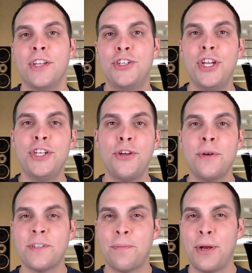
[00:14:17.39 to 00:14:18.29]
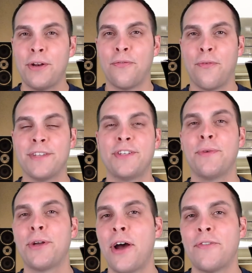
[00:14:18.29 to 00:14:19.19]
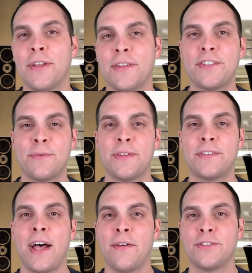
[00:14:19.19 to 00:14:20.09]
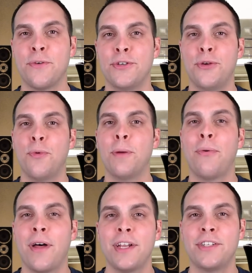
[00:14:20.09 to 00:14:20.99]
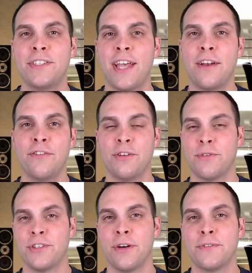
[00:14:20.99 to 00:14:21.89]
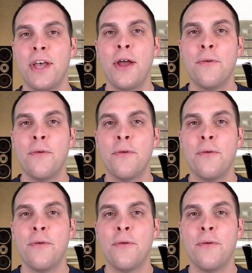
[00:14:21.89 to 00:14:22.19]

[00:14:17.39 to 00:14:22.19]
G2 is a period of rest and recovery. This is where the cell is going to replenish its energy reserves.